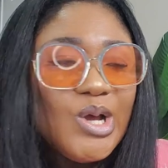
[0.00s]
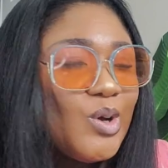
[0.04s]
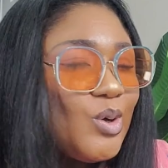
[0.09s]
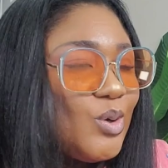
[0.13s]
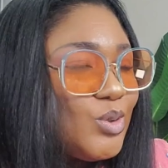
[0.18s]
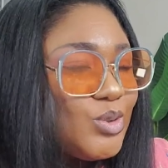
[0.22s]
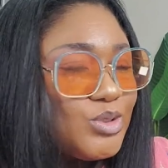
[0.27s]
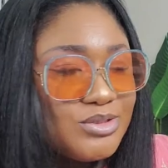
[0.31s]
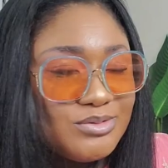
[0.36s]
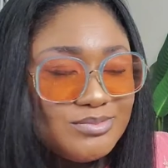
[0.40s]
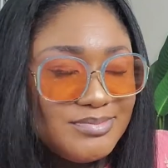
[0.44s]

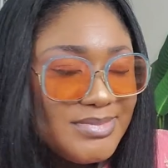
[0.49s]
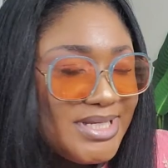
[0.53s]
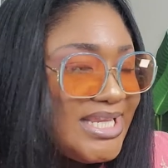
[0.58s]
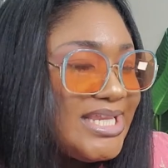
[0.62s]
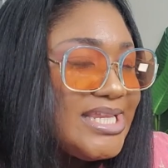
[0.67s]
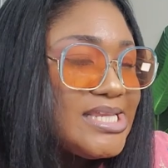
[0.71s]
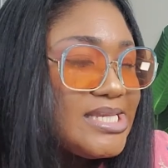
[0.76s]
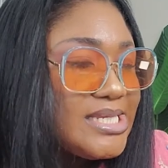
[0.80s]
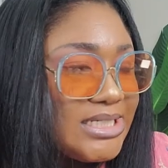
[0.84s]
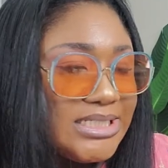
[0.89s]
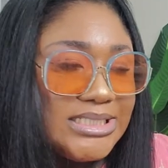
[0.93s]
hold
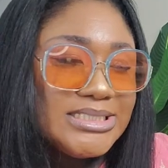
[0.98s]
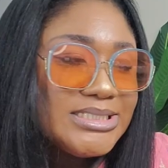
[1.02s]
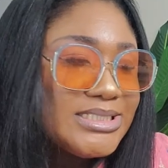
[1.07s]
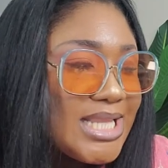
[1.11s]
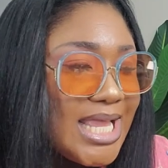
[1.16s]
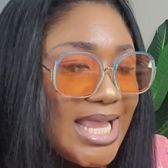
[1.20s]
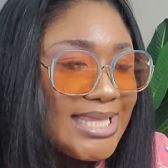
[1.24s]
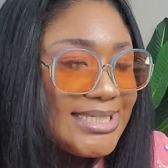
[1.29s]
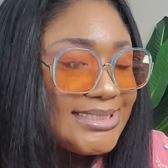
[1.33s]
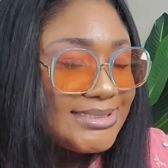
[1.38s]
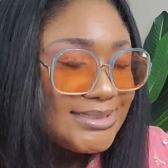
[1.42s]
me in
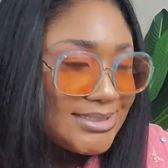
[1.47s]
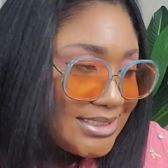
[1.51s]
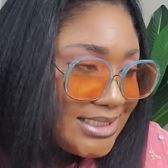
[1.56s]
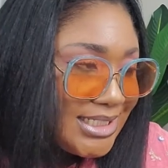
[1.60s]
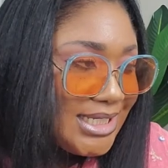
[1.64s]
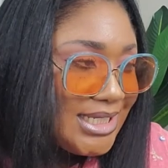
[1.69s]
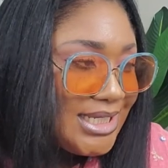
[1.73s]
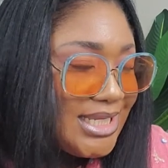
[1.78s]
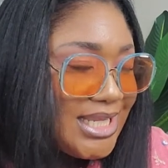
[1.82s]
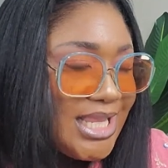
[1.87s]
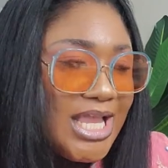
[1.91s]

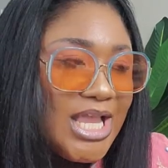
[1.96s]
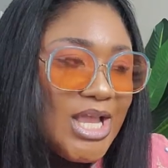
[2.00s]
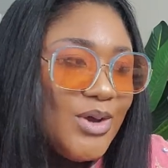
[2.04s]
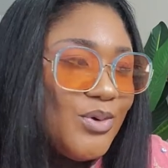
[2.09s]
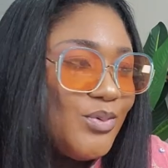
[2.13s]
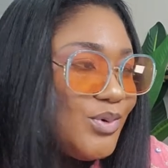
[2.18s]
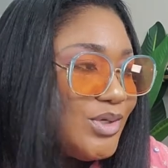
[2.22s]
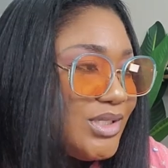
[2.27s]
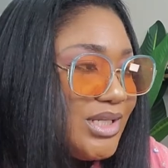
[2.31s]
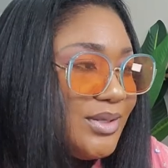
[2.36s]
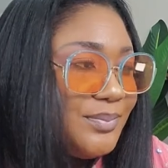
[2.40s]
nicely
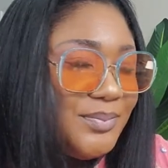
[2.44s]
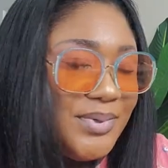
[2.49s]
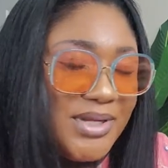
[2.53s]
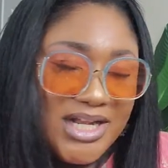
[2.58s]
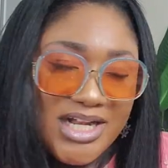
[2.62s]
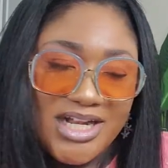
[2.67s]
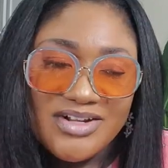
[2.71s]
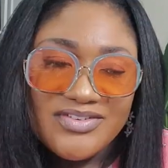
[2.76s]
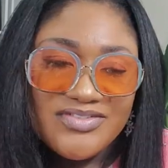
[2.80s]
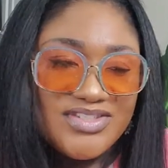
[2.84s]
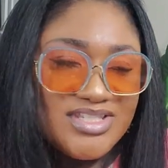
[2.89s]
with a
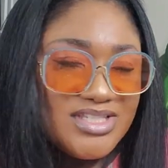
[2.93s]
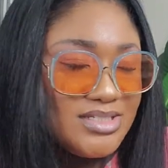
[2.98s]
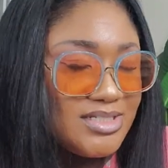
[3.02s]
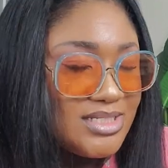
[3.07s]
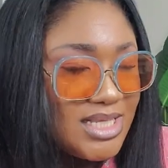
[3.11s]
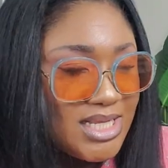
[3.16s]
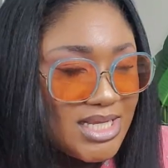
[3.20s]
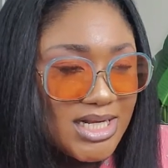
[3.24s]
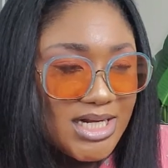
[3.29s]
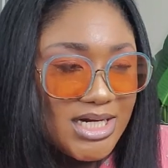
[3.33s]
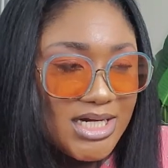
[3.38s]
pair of
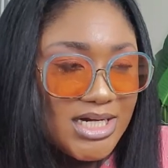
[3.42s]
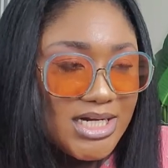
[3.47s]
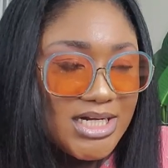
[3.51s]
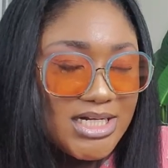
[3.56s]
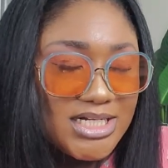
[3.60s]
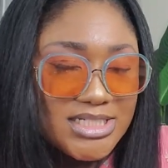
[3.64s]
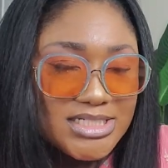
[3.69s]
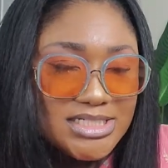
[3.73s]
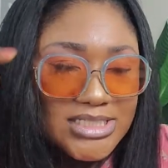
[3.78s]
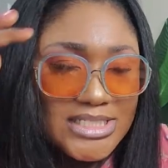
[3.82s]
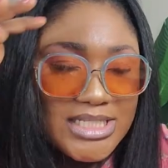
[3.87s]

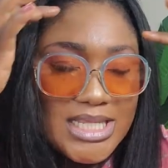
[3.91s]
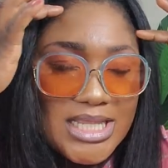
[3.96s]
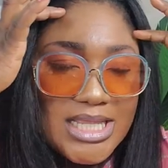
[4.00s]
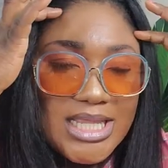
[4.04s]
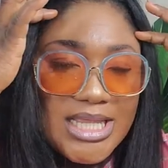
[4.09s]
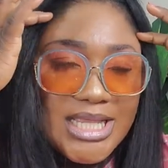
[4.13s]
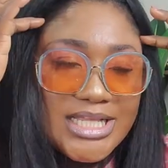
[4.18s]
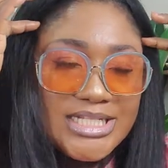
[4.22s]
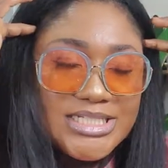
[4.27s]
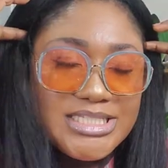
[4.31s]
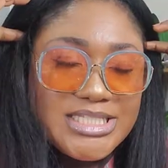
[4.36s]
sneakers,
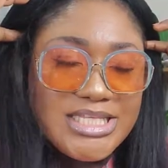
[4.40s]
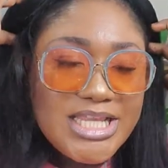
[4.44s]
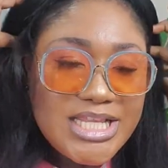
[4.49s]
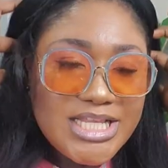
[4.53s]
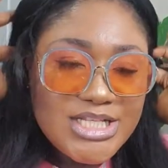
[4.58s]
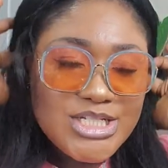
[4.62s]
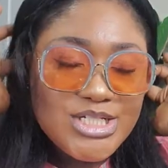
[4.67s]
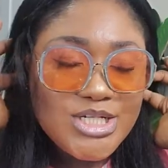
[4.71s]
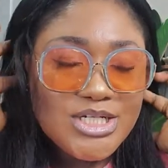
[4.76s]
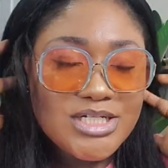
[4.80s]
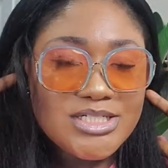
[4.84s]
a
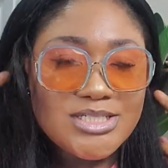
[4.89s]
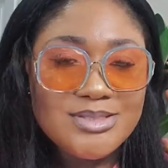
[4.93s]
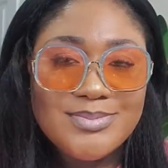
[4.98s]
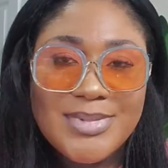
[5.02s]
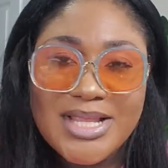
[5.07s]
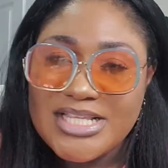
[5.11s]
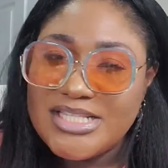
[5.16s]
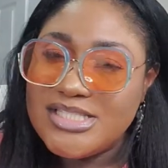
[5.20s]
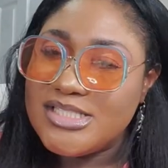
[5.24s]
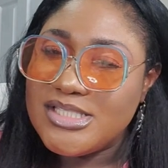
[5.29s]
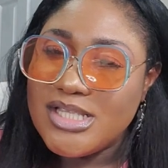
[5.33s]
t-shirt,
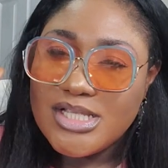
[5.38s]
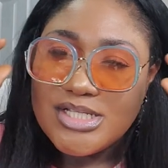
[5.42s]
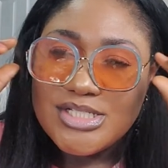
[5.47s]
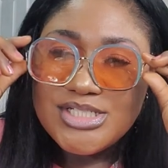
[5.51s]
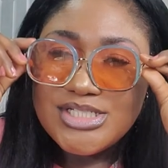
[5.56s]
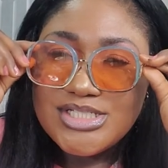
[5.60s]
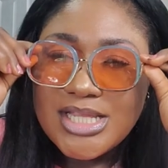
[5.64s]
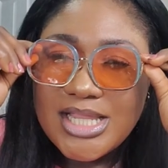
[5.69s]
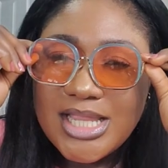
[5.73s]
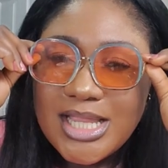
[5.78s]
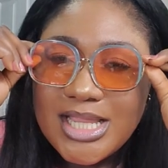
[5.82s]
my
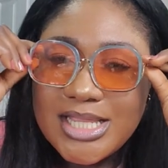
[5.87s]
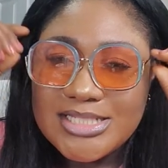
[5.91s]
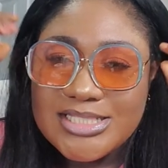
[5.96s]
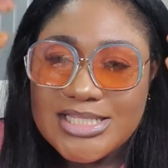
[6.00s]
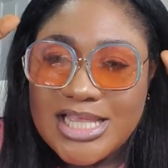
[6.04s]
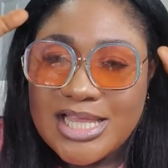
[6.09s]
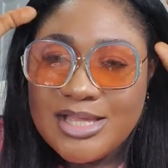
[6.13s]
sunshades.